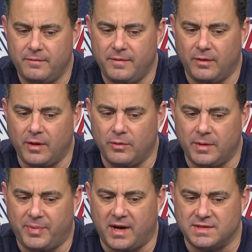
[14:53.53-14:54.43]
they'll go in
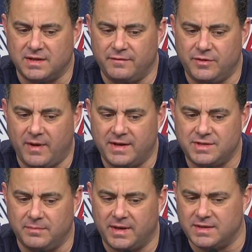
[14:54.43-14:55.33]
a positive
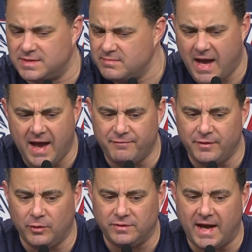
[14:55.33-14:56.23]
direction because I have
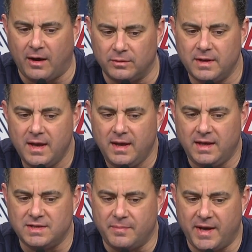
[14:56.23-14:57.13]
no doubt
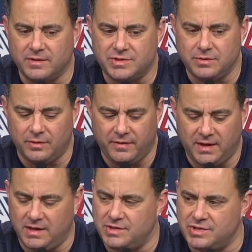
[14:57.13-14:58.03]
he's a better shooter
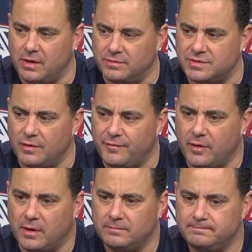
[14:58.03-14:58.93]
than he's shown so
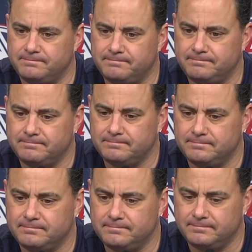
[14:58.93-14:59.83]
far. Is
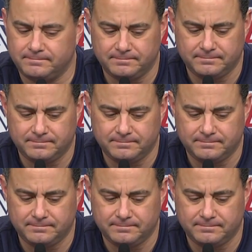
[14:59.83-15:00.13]
he and